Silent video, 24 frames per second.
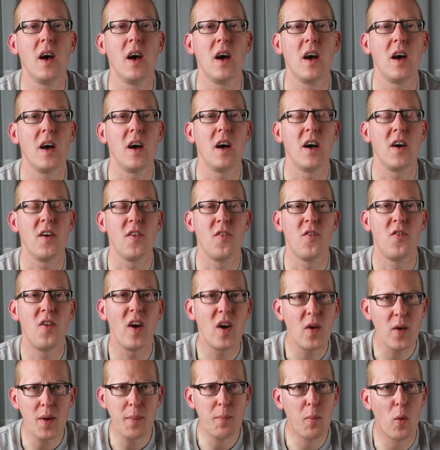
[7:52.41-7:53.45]

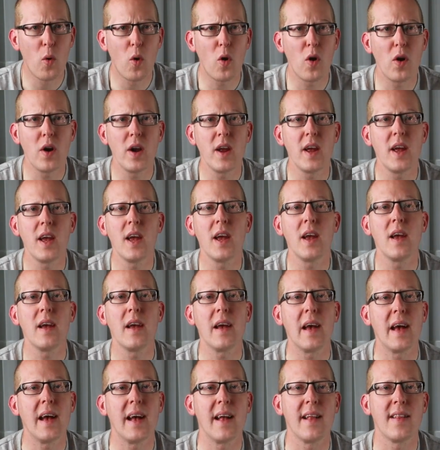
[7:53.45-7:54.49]
very boring
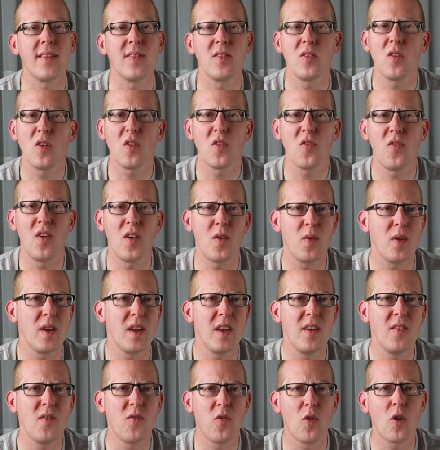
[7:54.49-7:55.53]
and not very
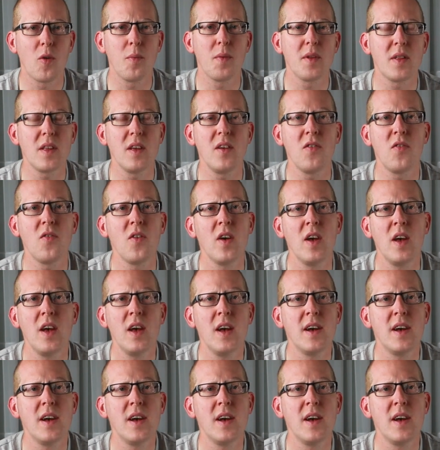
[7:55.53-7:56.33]
informative,